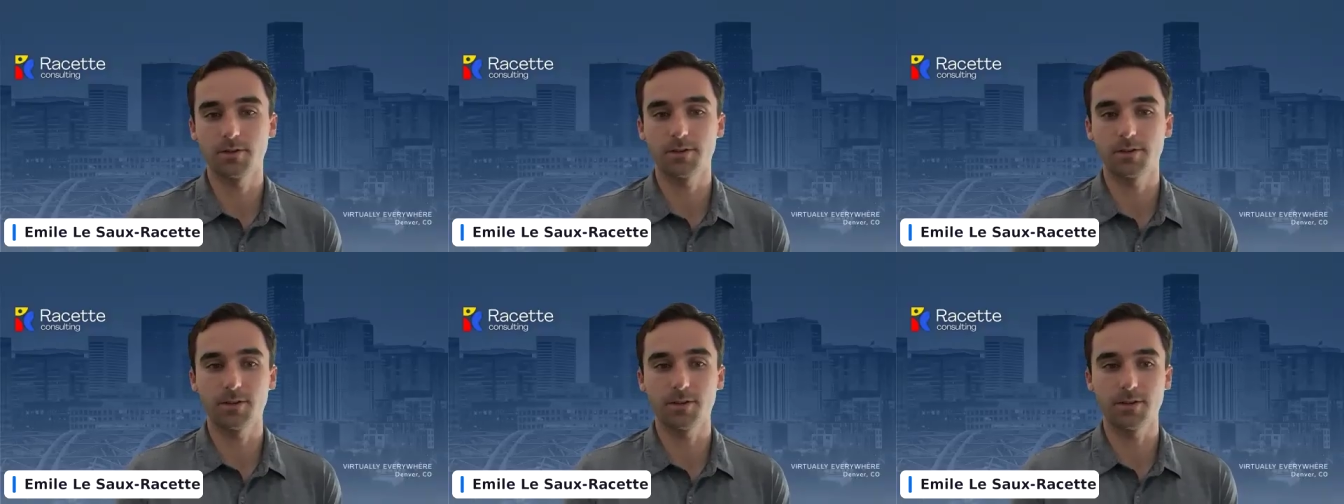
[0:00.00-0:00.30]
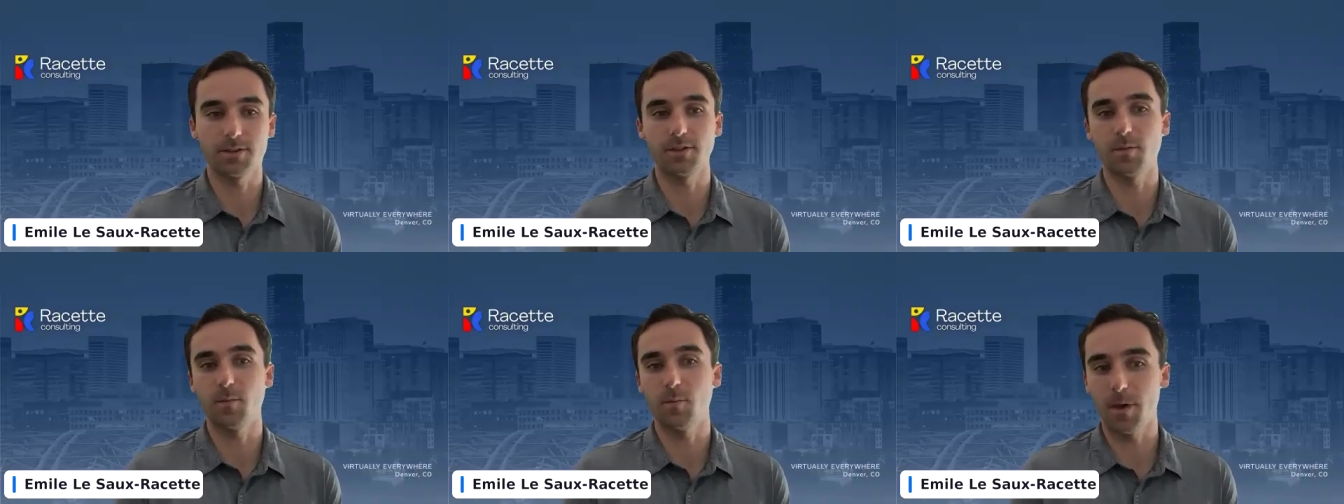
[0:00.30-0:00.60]

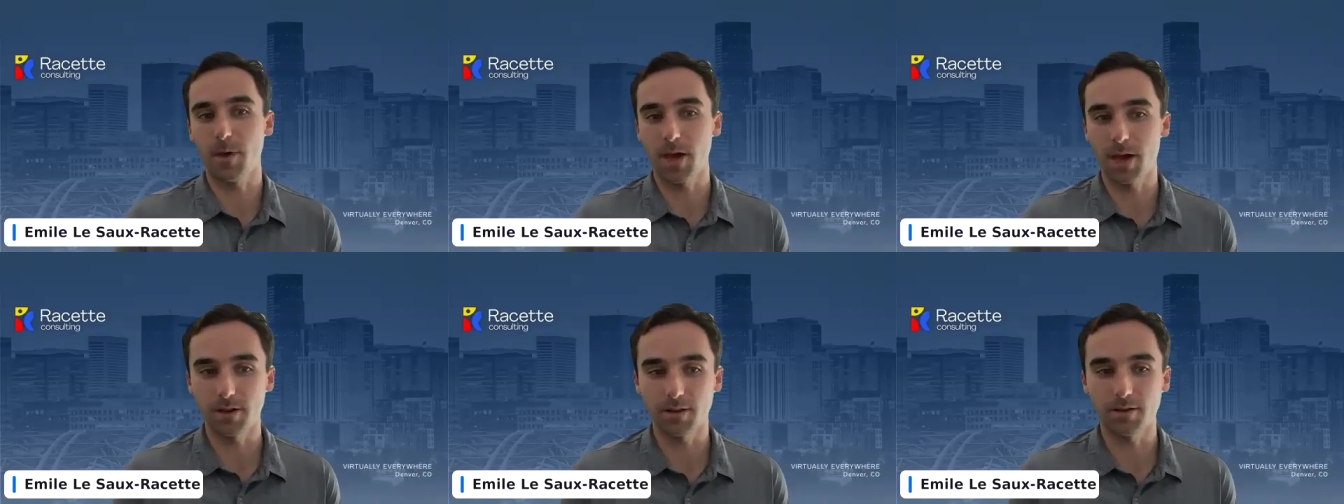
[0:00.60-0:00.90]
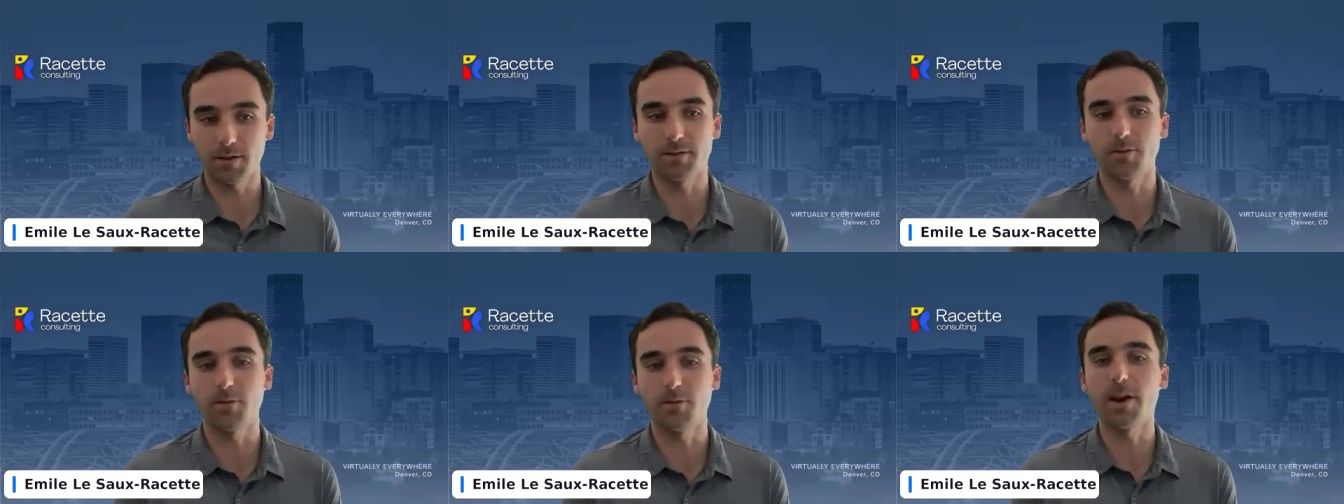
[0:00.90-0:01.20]
is
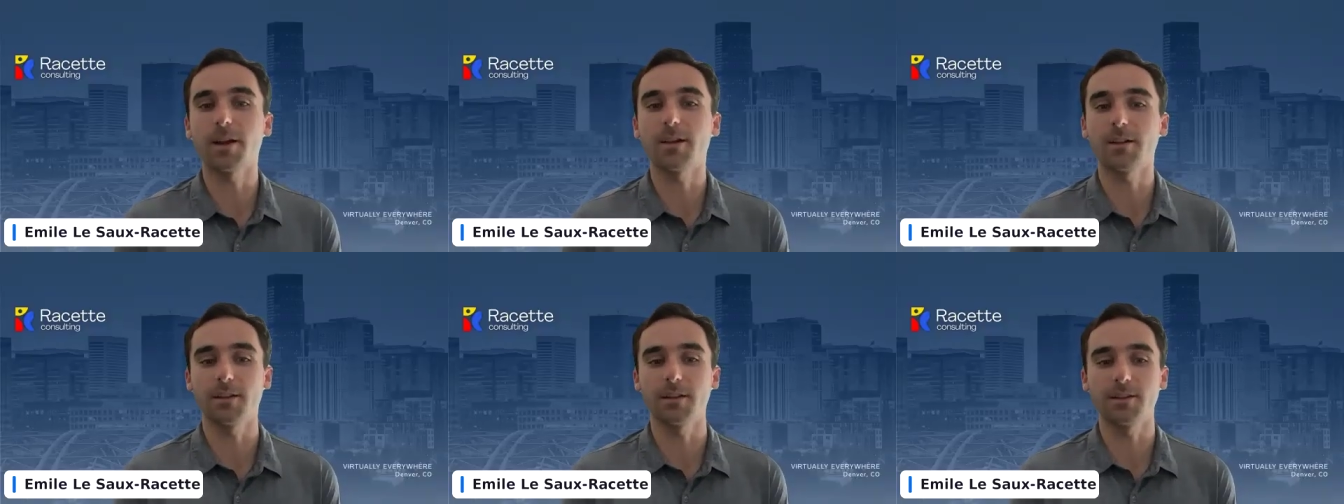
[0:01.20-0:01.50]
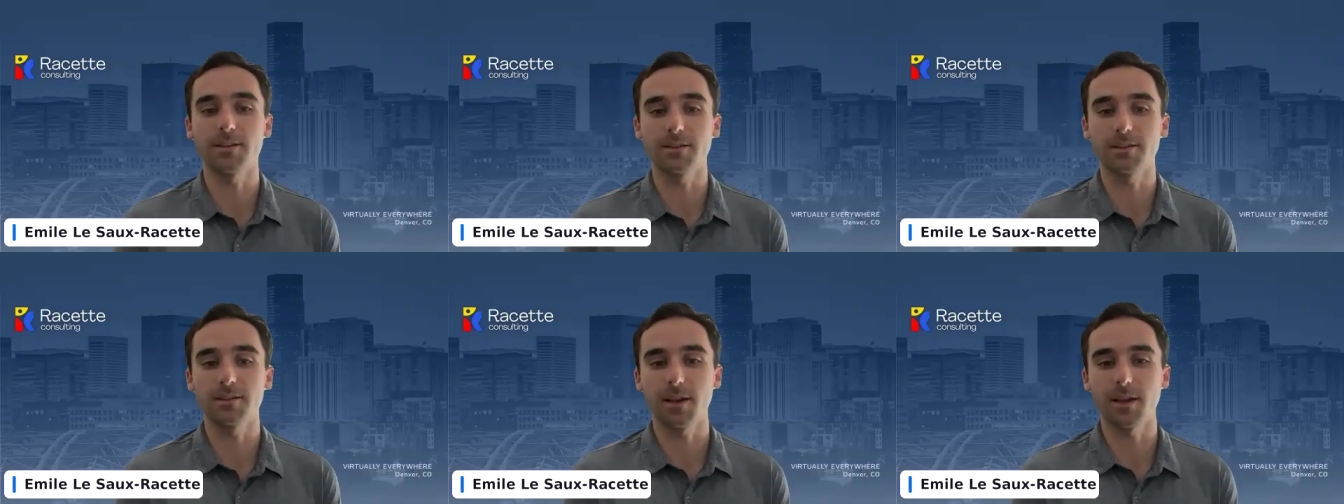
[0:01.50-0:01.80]
embedded directly
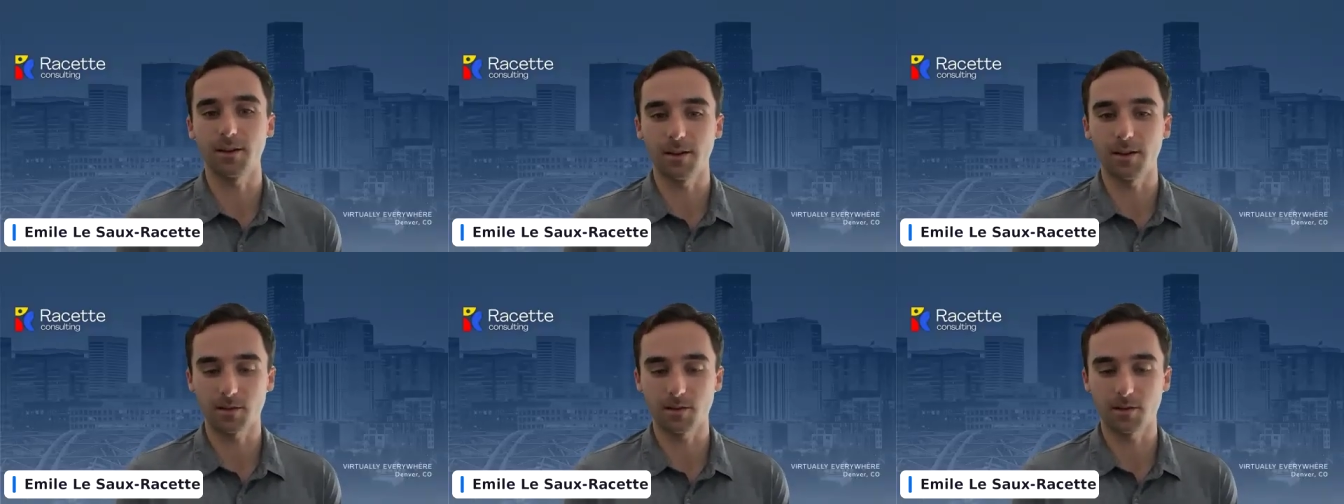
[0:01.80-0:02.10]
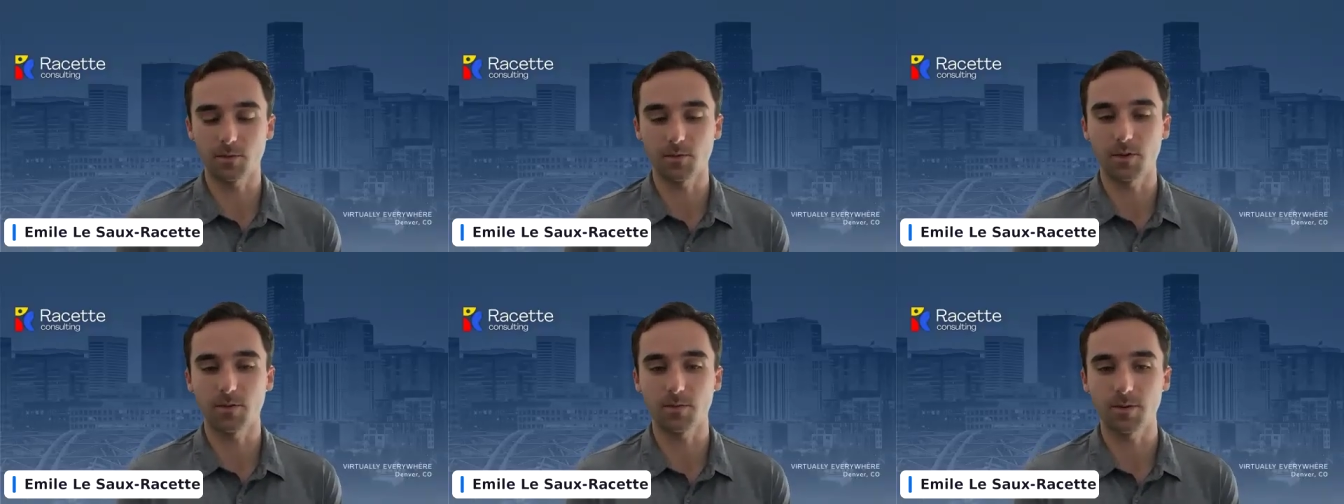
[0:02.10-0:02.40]
inside of
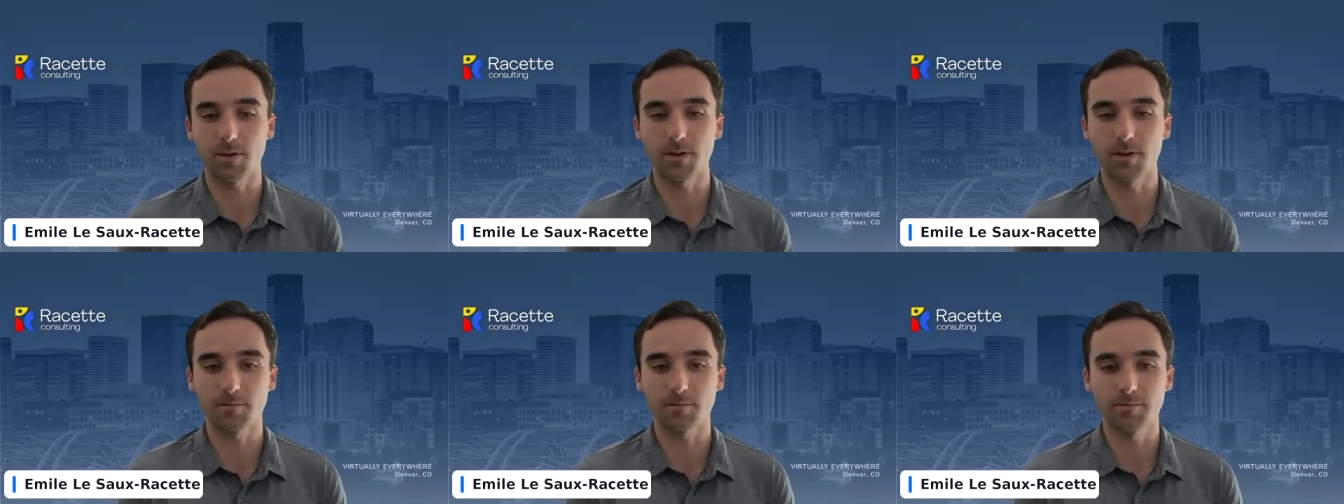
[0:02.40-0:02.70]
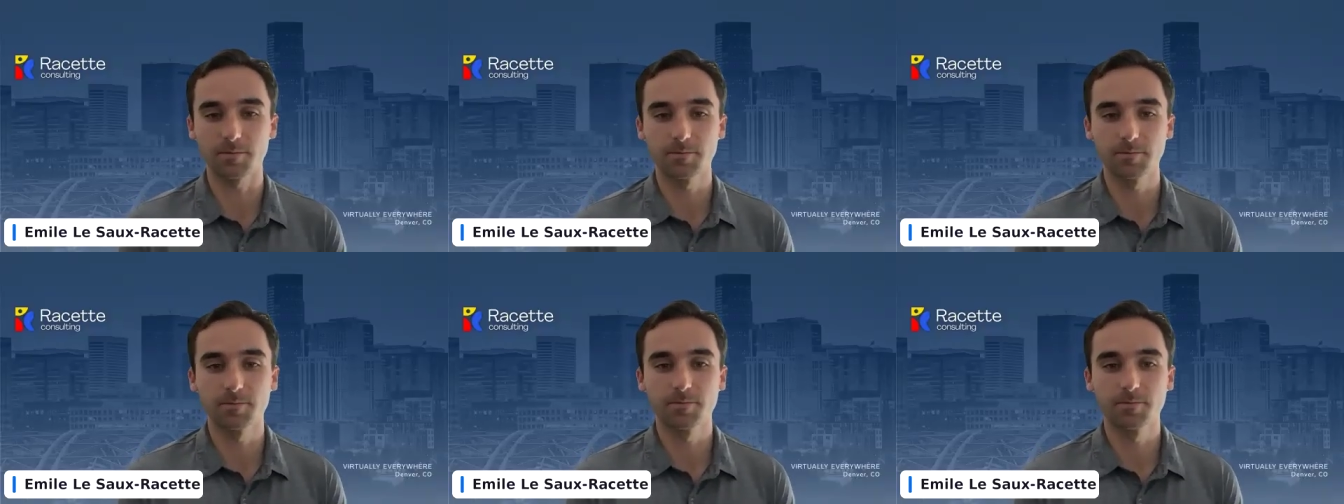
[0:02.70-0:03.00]
NetSuite, right?